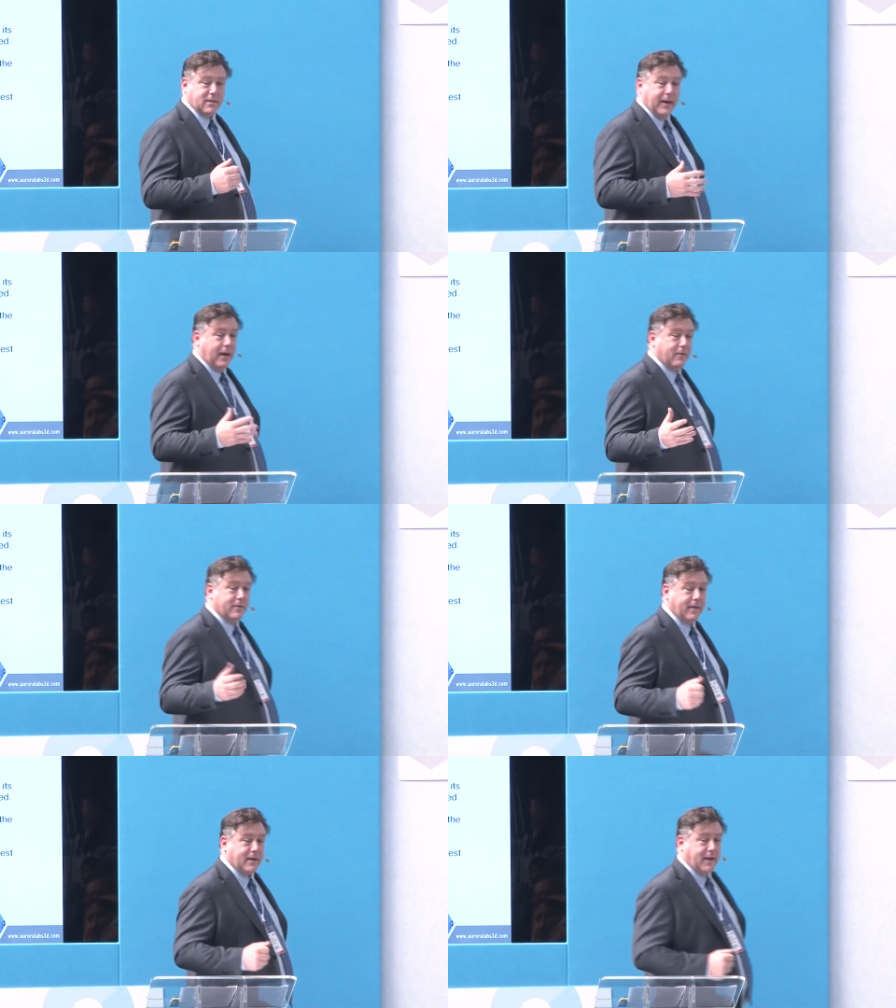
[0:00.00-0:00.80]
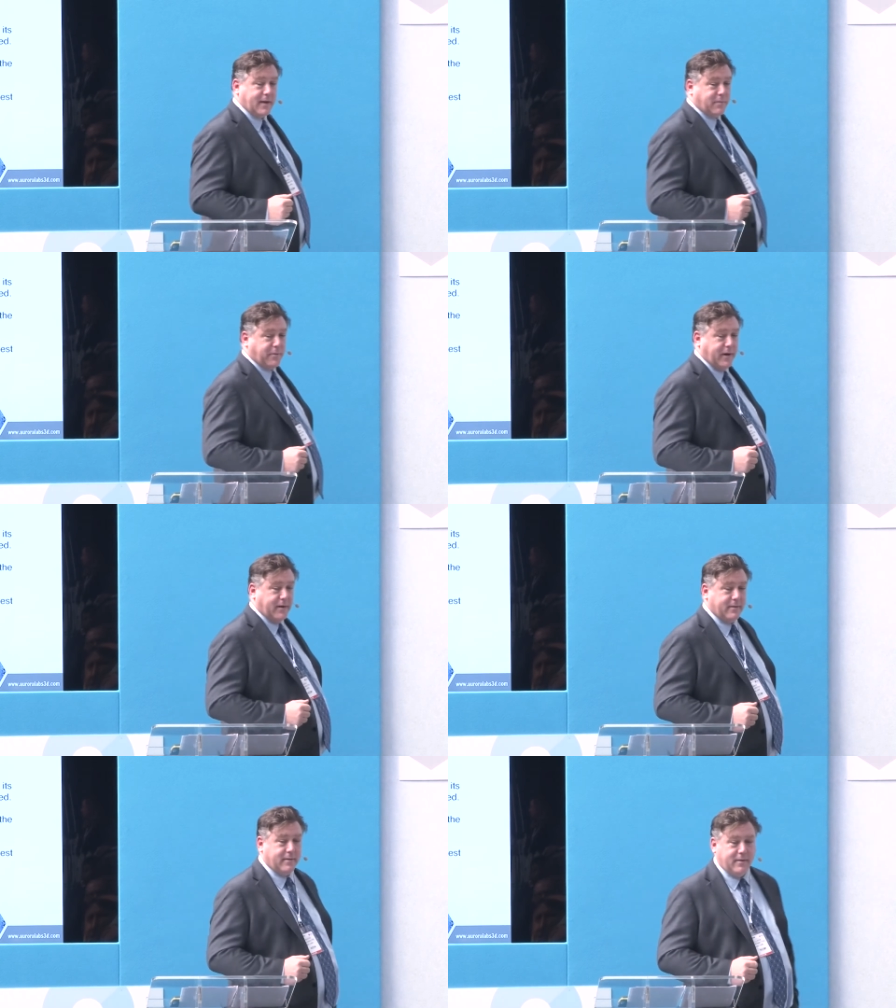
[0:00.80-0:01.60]
them, how long did that take to print?
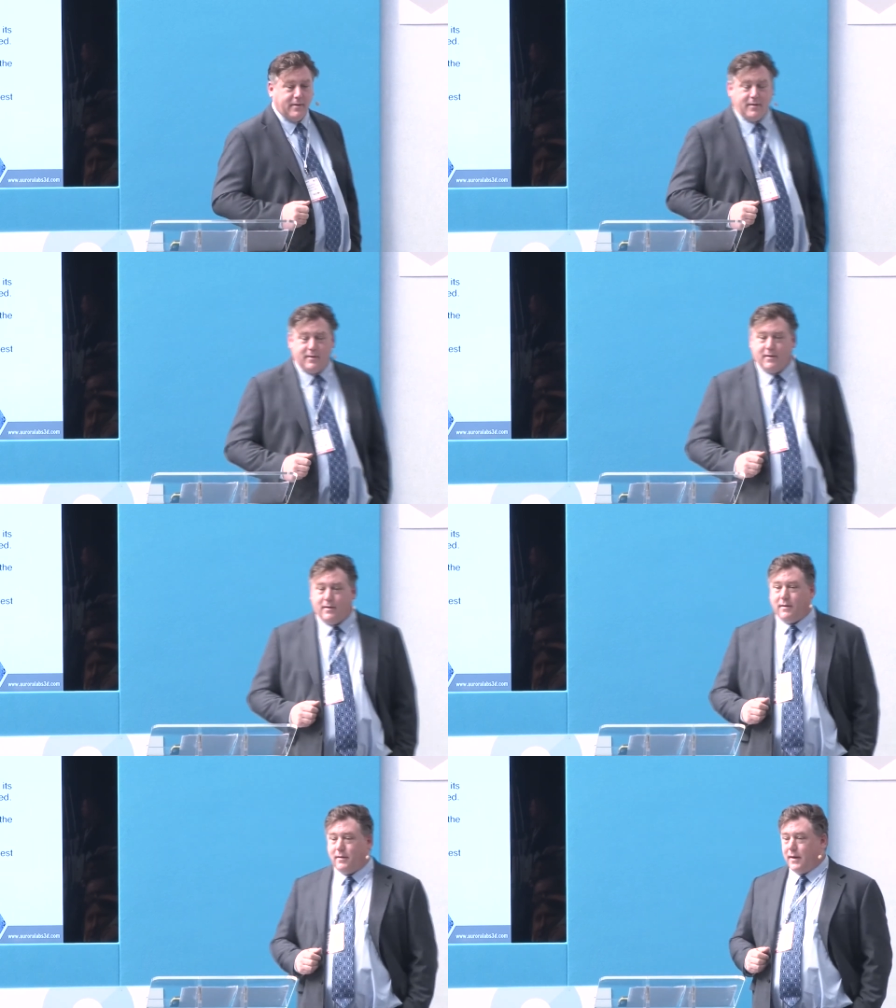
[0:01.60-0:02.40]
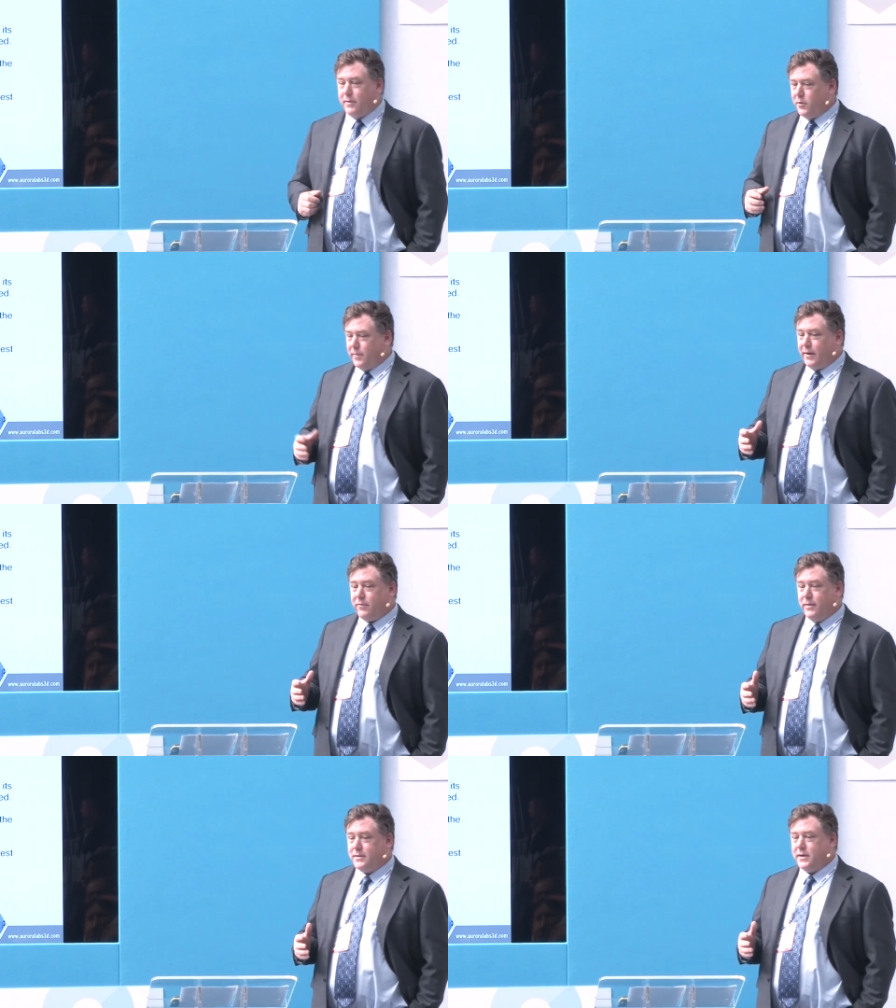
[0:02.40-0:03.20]
And they thought about it
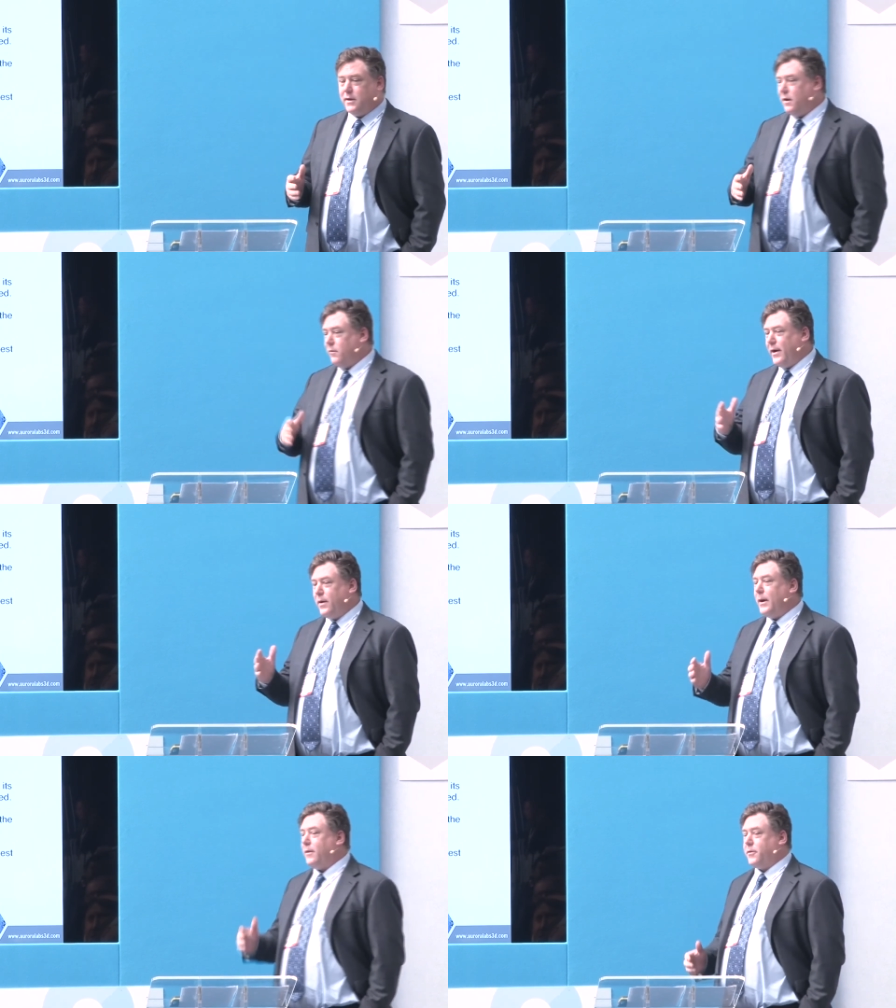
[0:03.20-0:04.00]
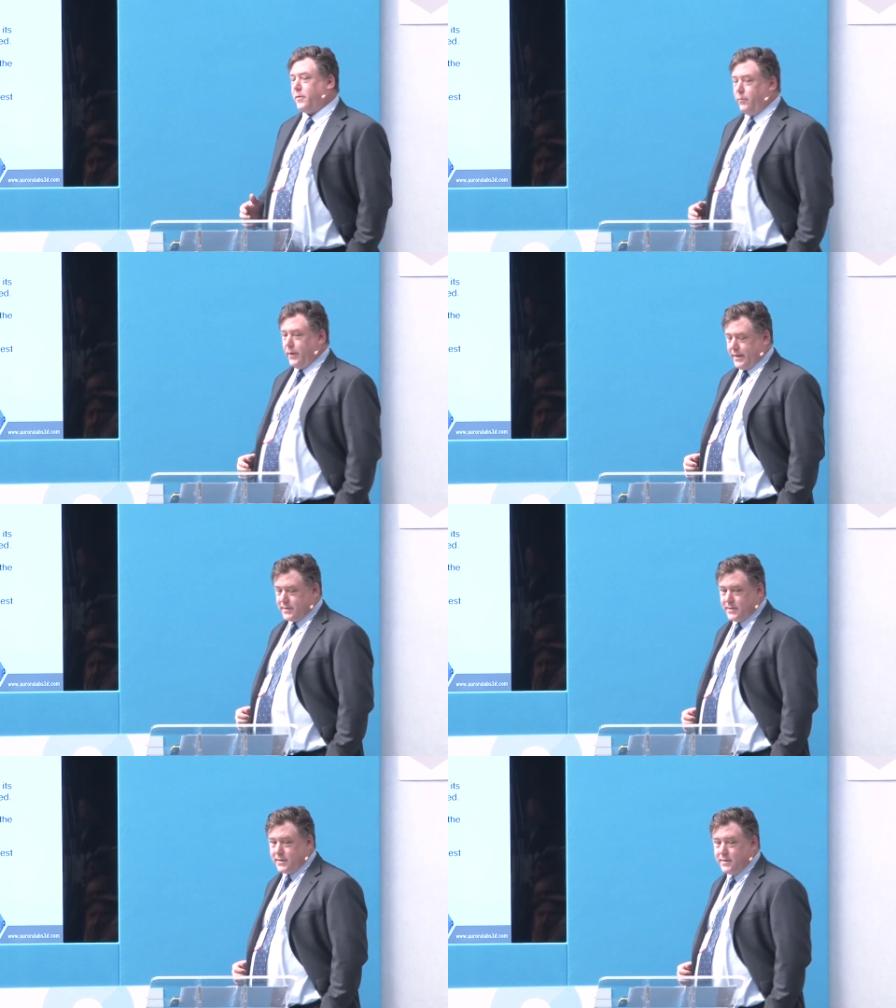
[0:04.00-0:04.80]
for a minute and said, oh, around about three
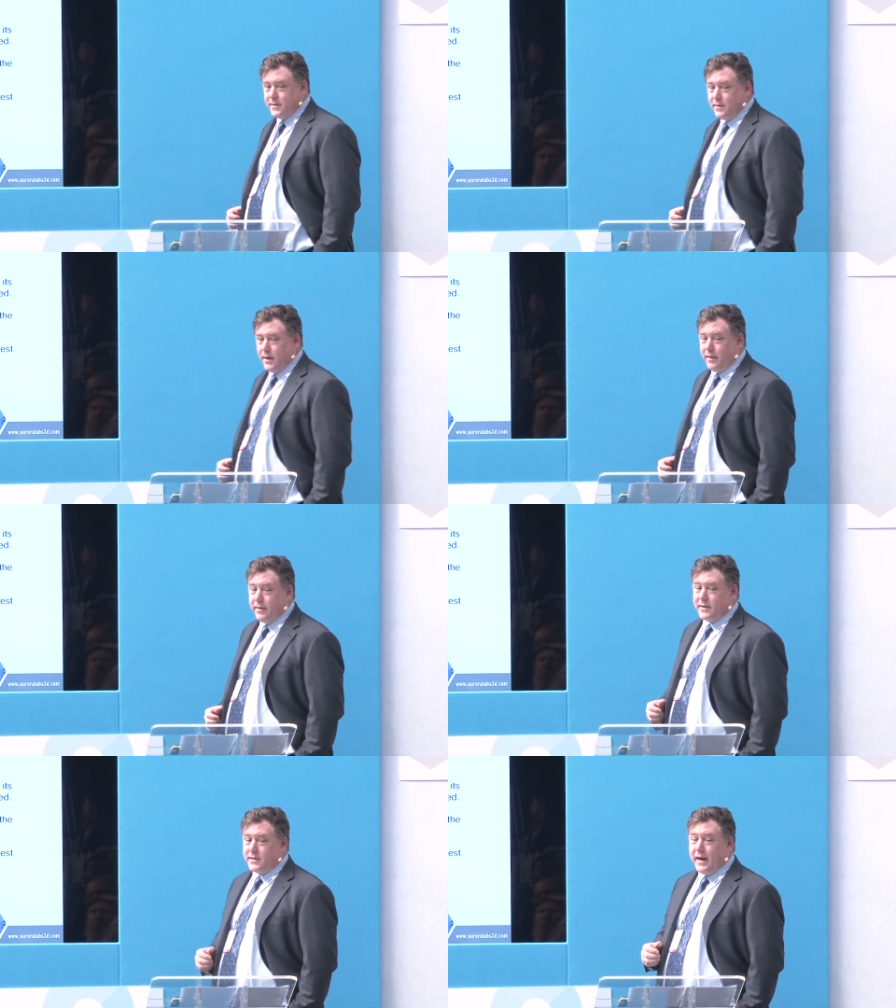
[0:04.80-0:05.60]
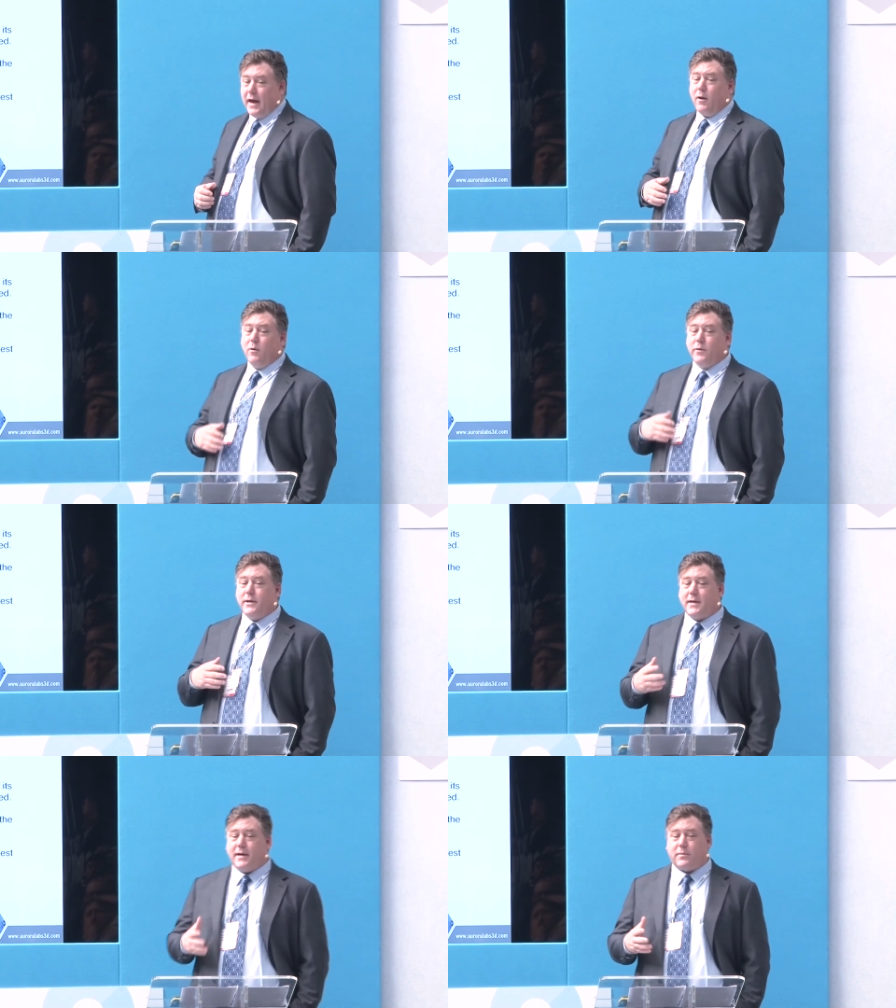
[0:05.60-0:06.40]
weeks. And then they said, how long would
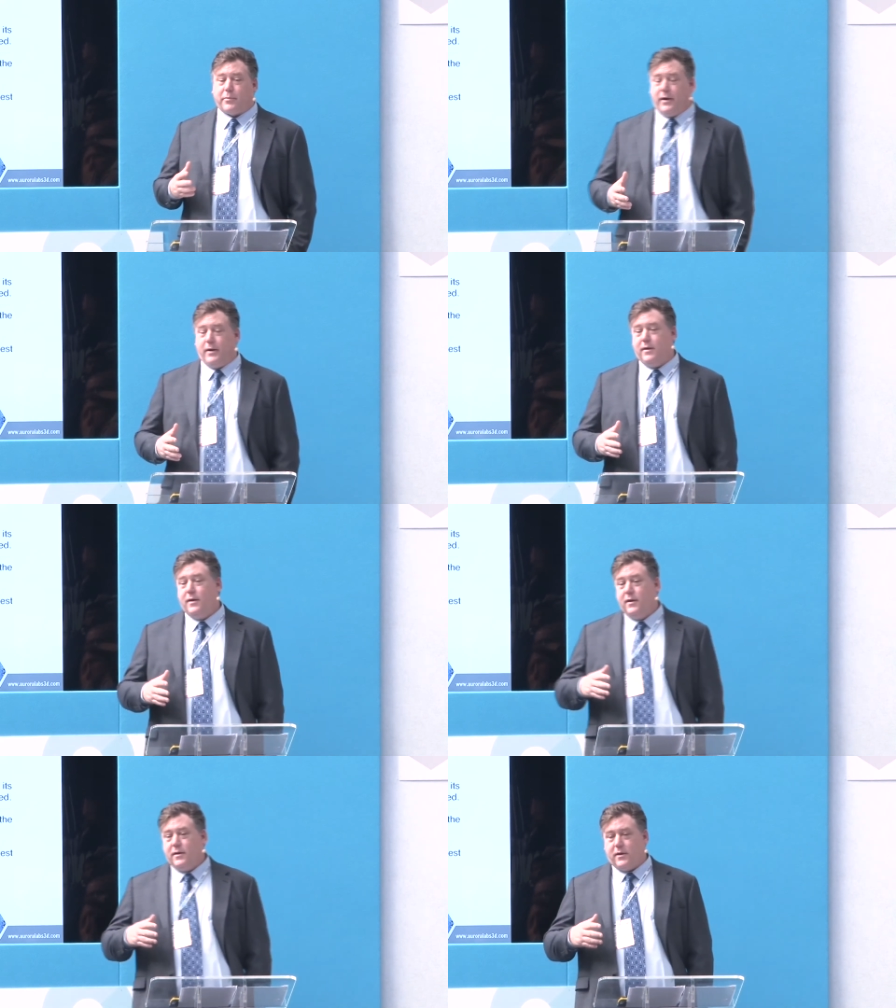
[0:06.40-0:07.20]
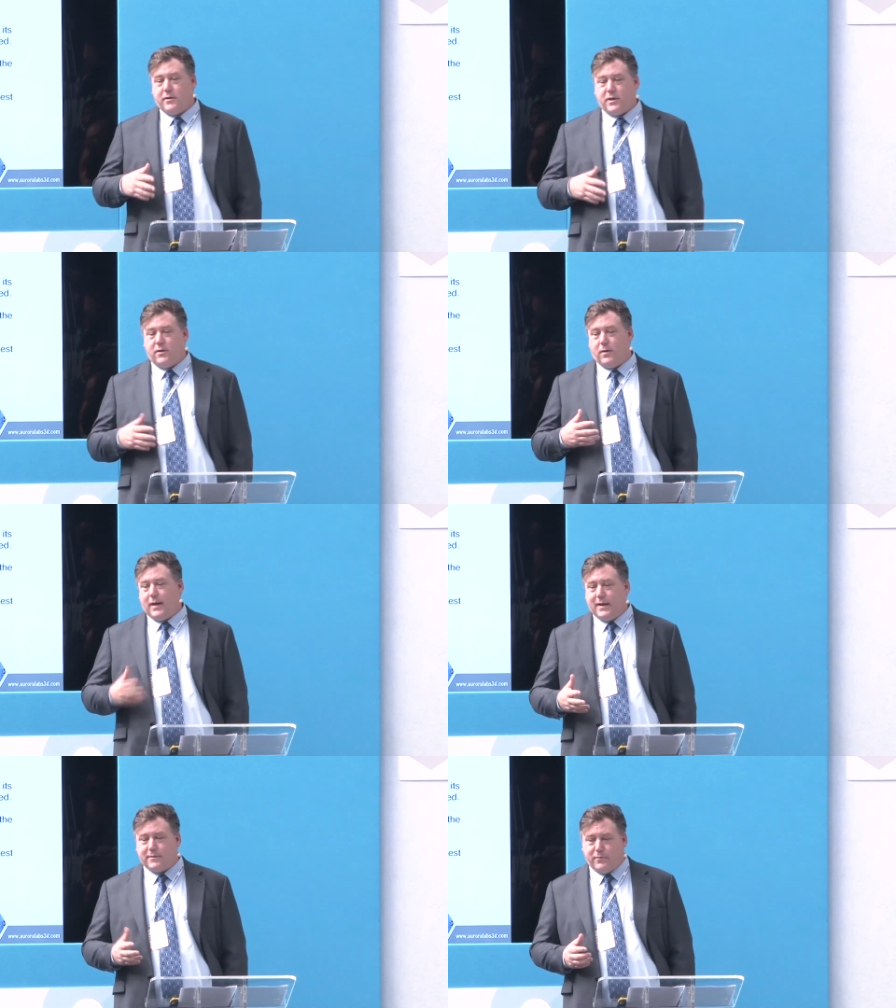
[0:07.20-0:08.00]
it take to print? using your
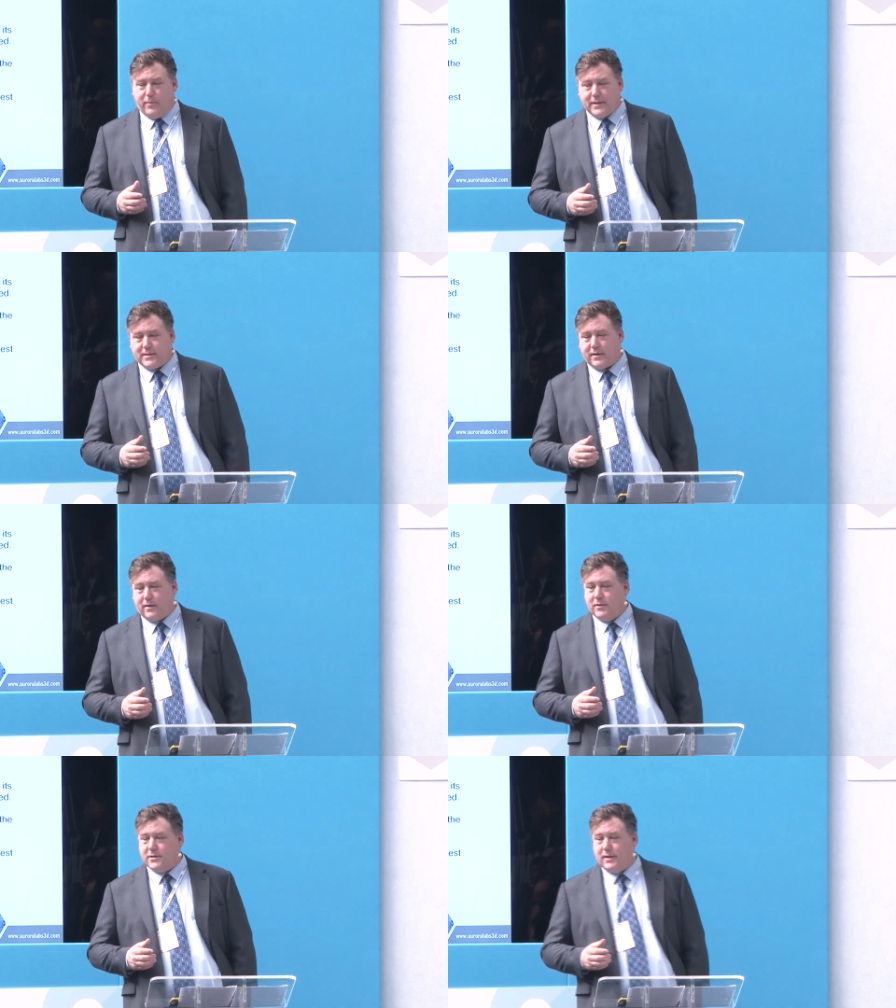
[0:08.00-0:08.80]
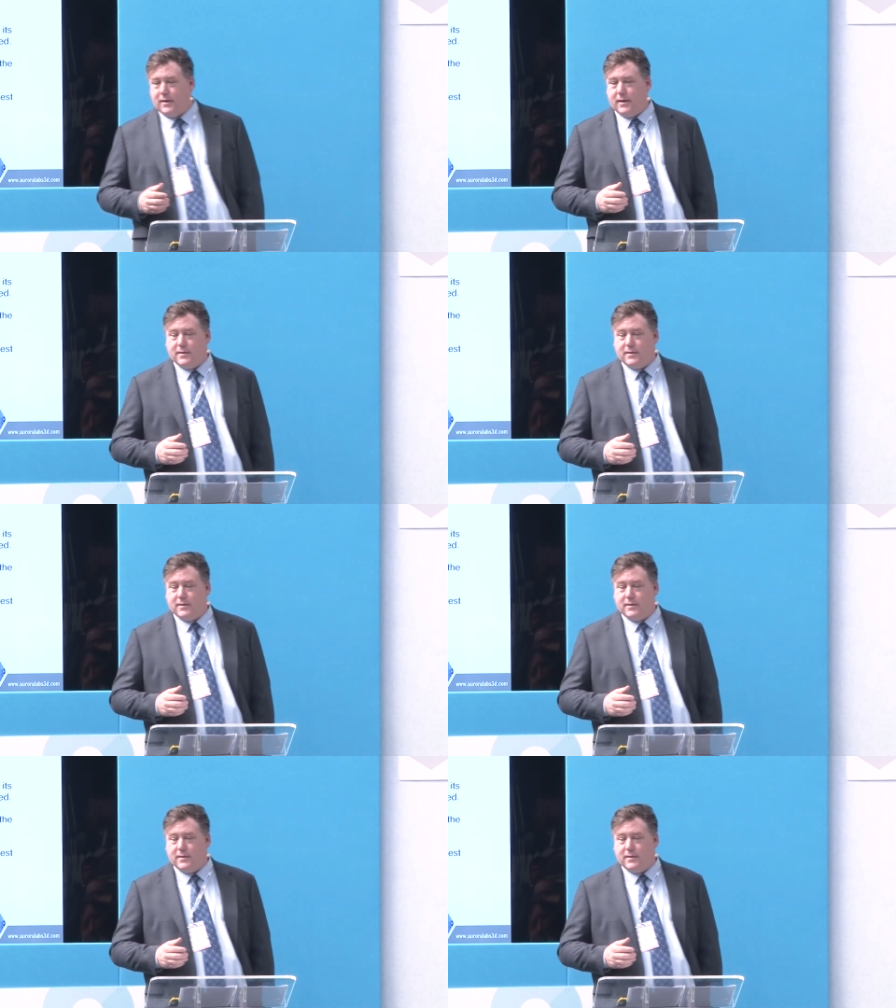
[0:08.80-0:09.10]
large format technology. And I